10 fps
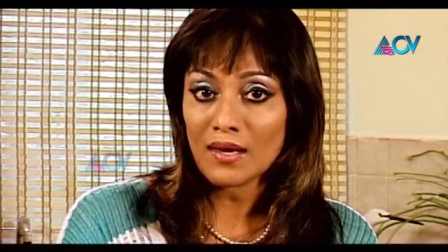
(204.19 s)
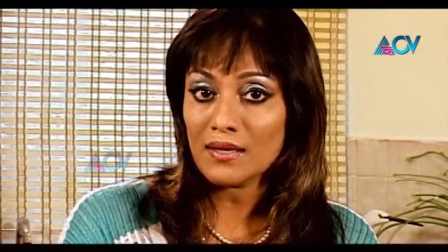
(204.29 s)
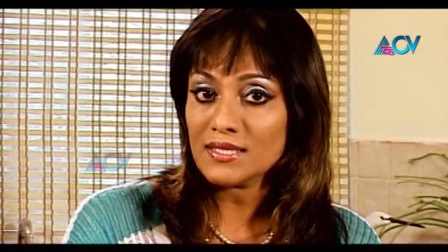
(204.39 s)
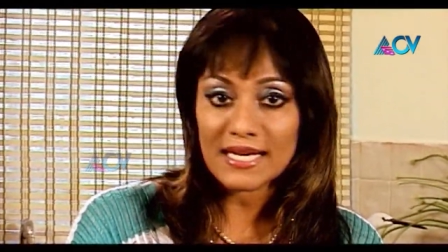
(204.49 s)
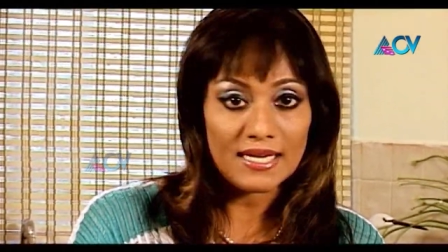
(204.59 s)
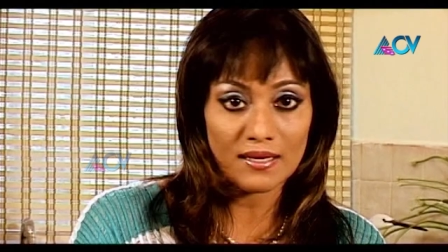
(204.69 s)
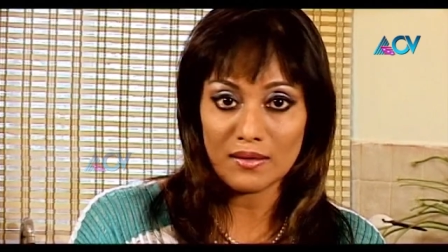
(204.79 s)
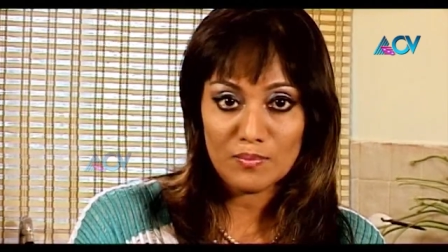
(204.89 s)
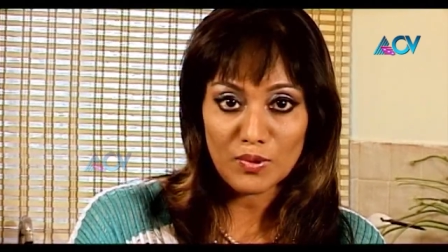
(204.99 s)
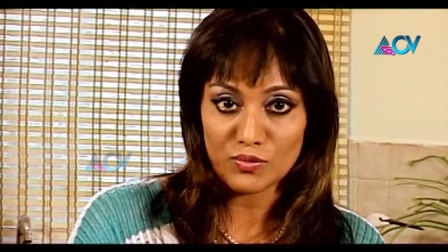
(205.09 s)
uh, take
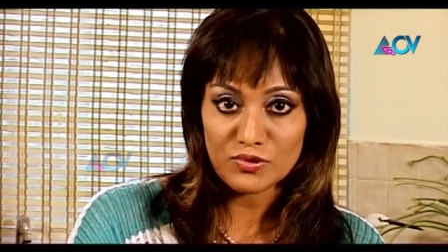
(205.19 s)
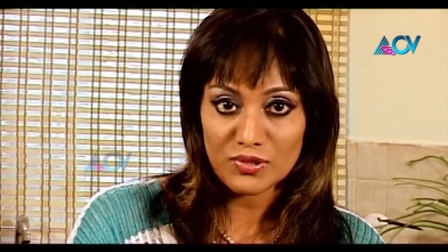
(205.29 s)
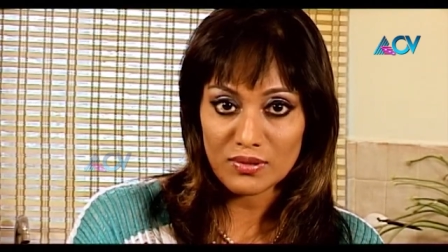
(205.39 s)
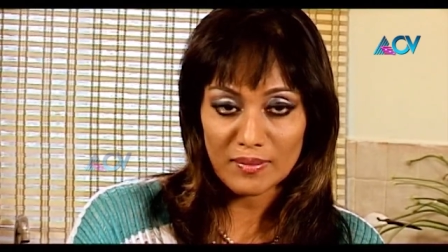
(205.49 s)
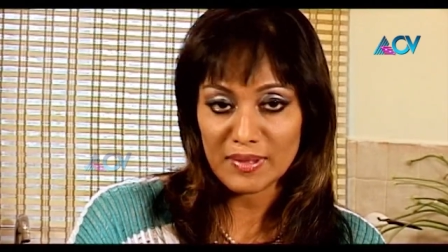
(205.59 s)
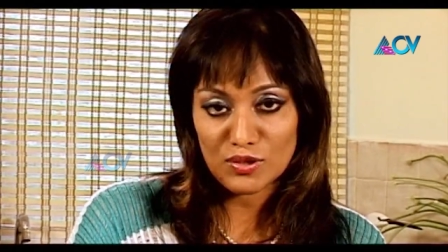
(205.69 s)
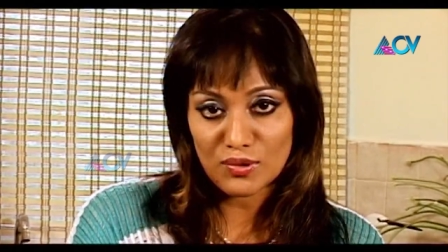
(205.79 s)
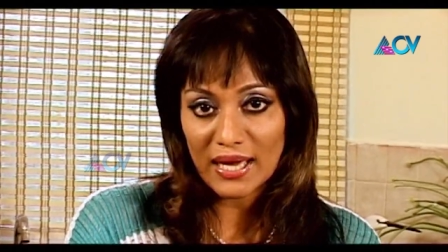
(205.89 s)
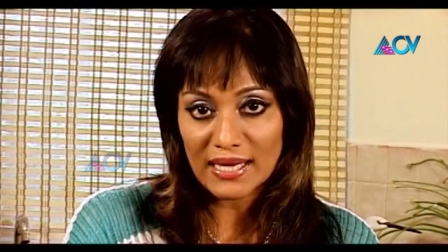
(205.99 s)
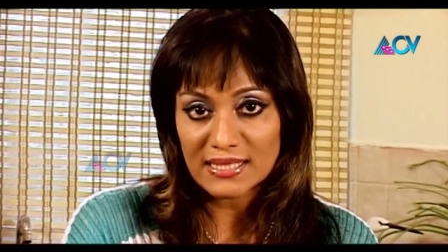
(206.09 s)
boned, I mean,
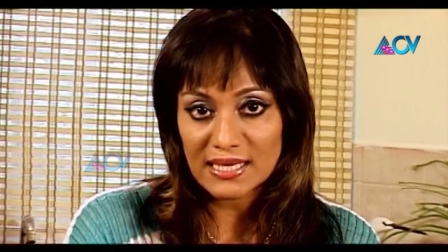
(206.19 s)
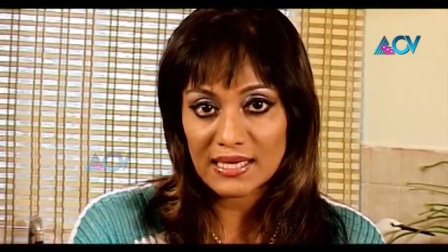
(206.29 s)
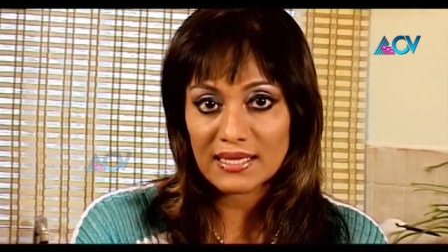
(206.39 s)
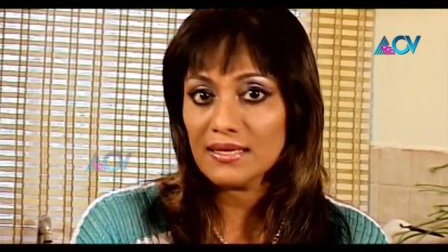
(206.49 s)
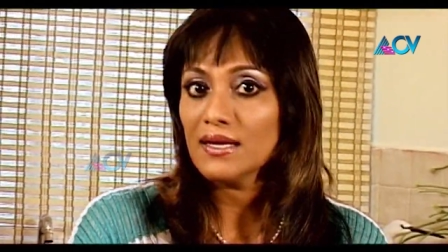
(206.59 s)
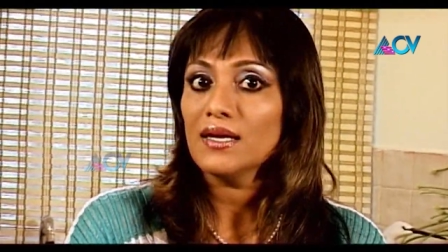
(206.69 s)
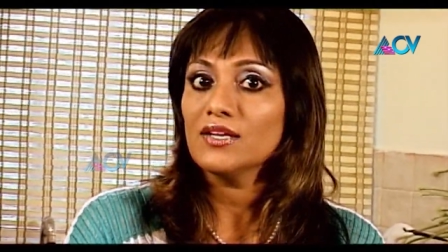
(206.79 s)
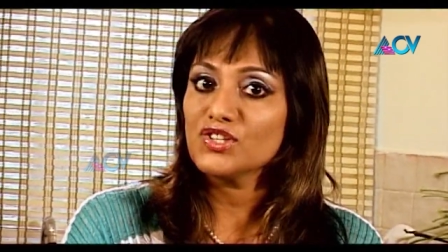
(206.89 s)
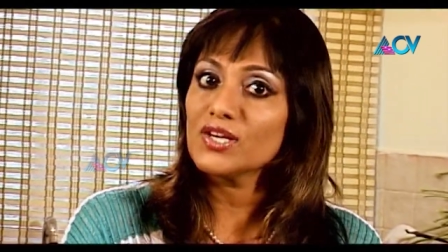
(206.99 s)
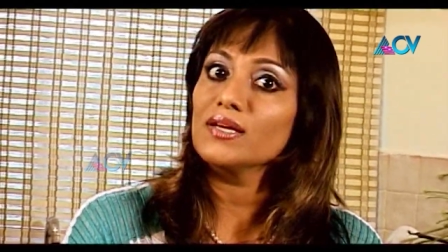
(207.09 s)
you can take
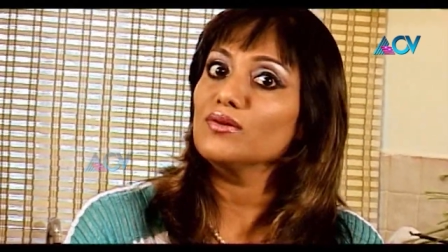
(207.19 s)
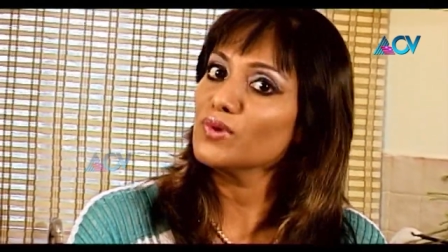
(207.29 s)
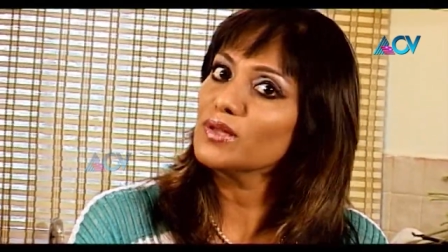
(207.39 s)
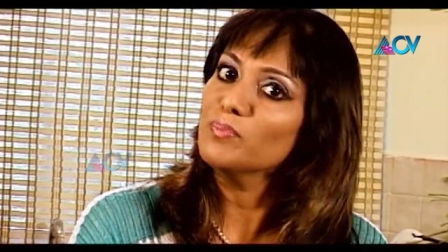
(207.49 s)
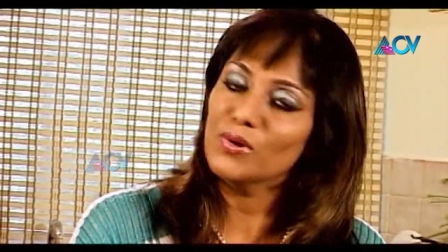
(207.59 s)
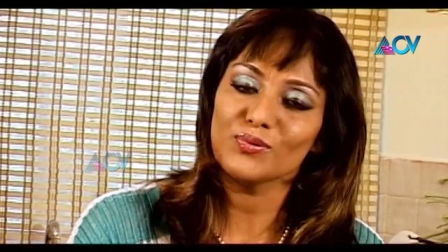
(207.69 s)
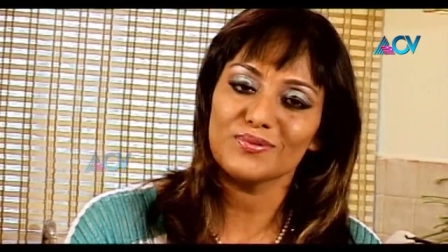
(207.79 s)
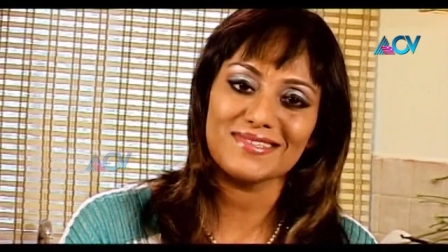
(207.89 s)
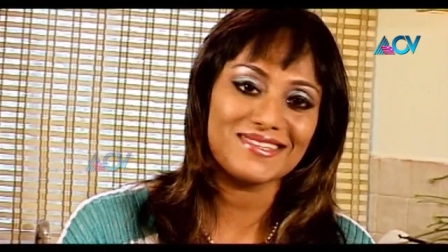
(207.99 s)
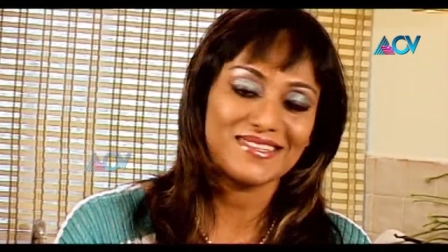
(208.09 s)
chicken with
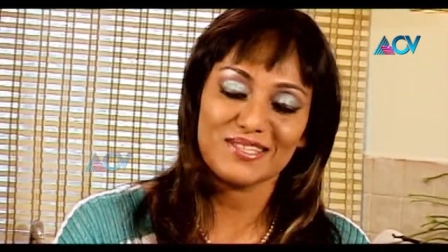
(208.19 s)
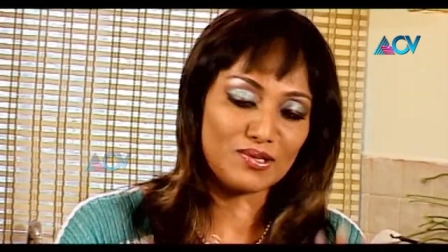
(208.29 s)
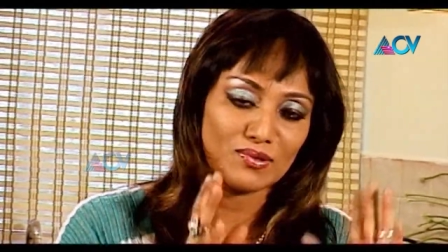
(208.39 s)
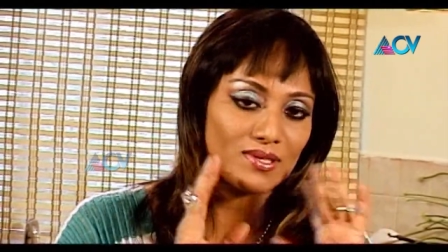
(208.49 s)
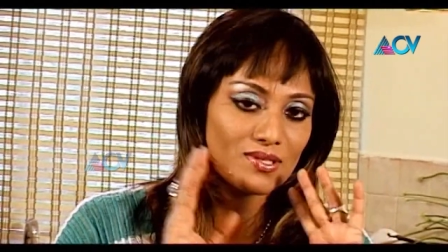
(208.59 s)
bones. So